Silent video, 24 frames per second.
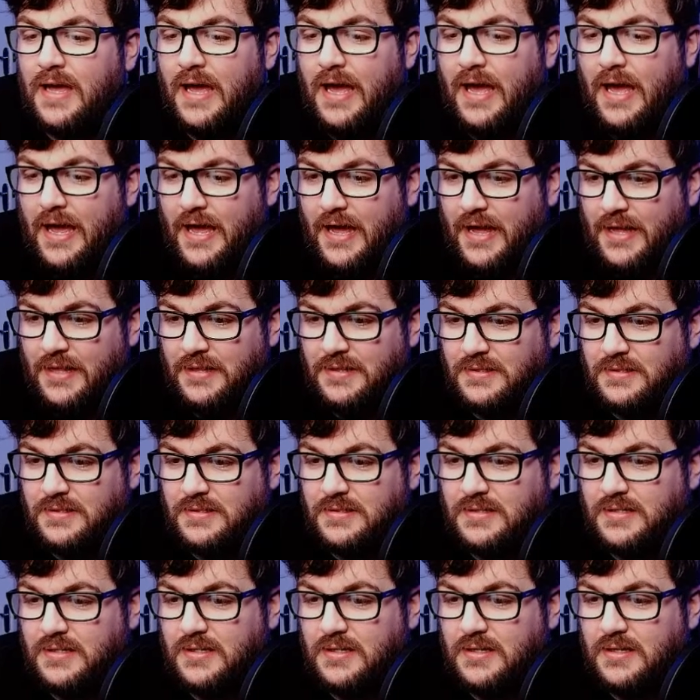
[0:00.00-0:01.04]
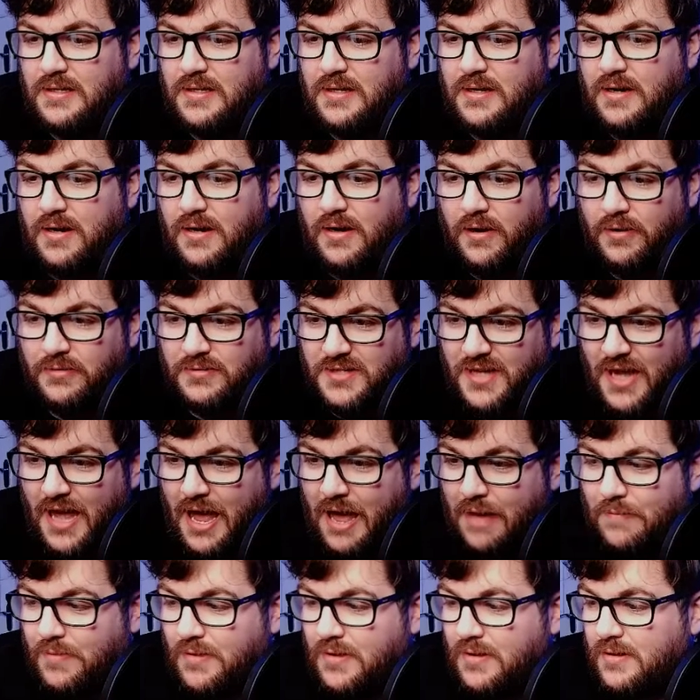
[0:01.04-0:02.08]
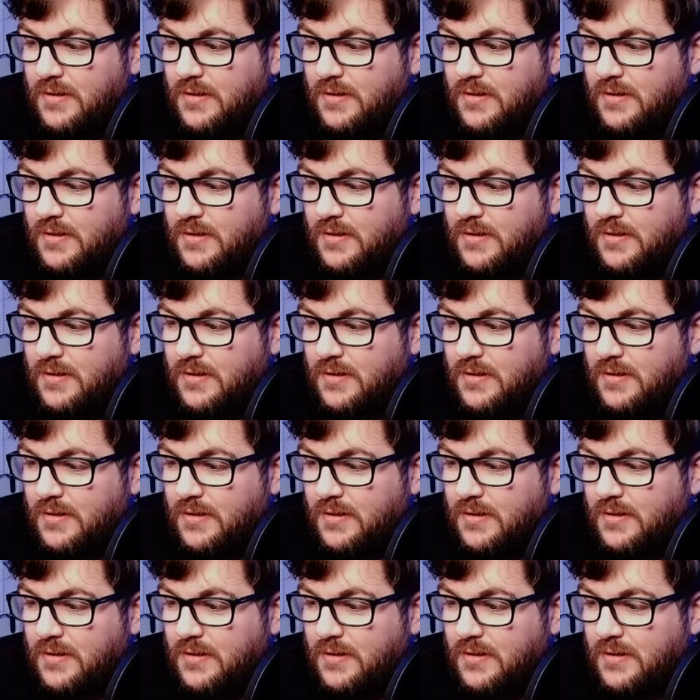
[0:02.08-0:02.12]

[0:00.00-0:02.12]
and close gap.